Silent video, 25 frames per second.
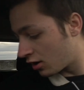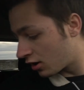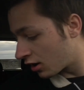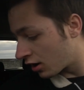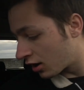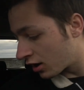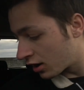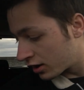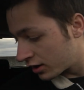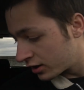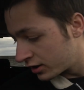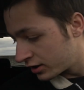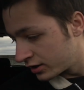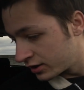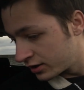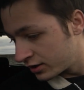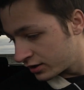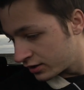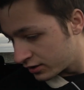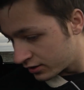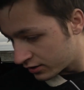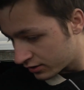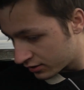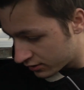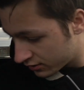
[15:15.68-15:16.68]
are
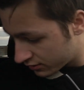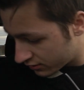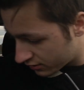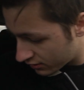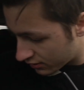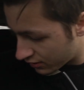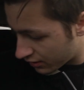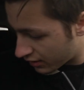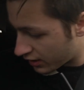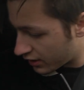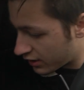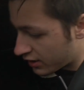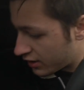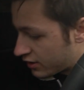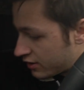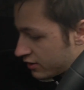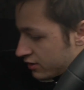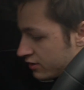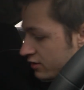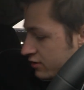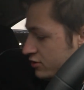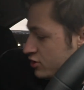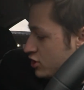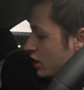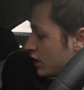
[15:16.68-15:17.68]
uh,
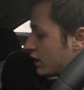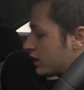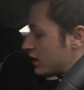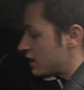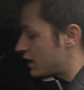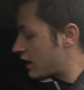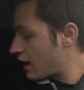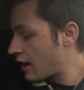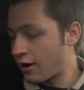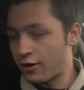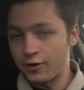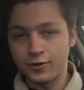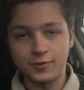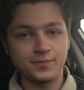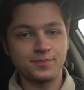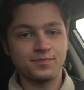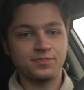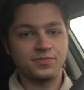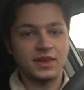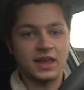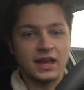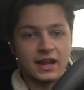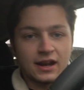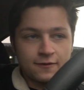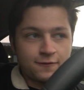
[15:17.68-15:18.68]
checking out,
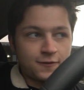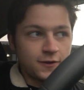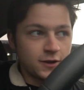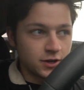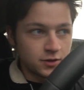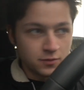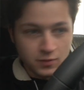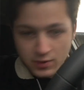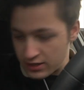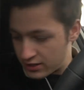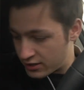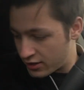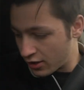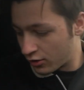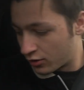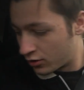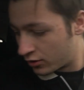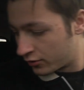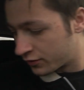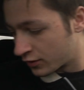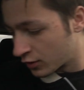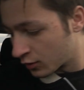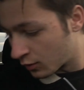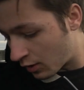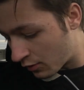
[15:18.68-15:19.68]
and I figured we'd go
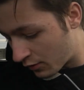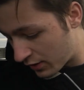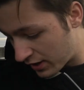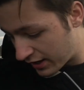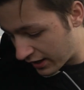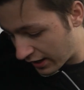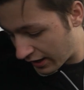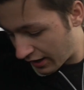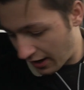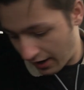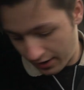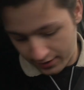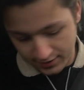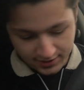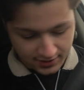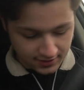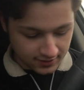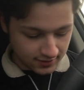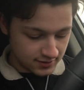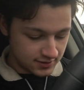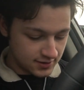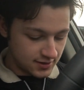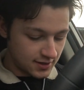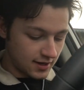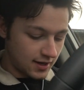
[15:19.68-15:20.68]
over what we got
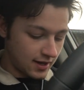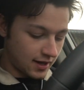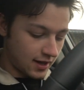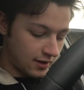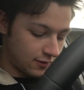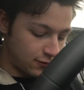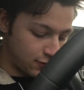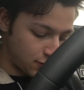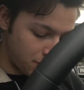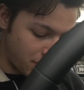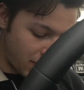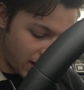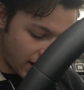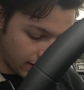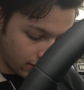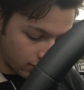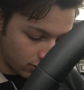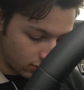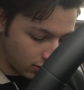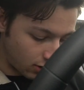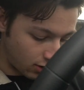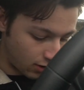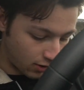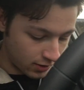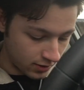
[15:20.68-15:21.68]
today for my
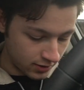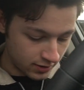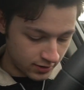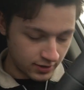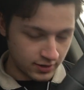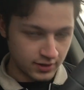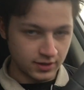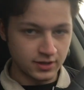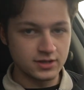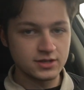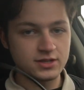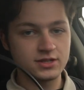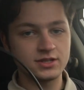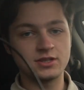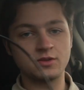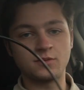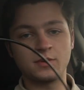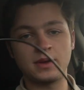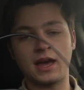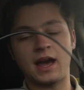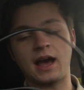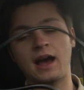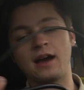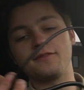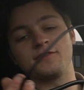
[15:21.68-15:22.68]
car. So
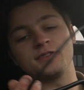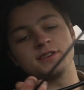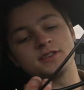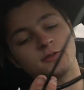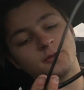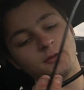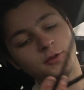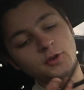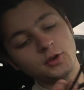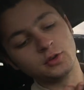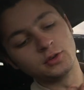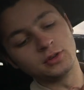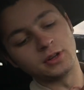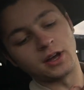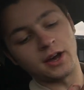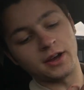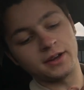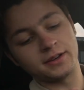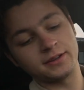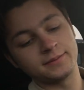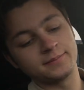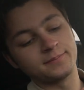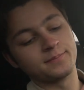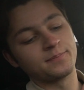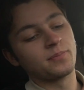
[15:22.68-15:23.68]
we have this fuel
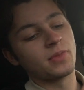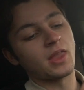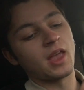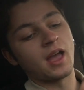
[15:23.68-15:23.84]
line.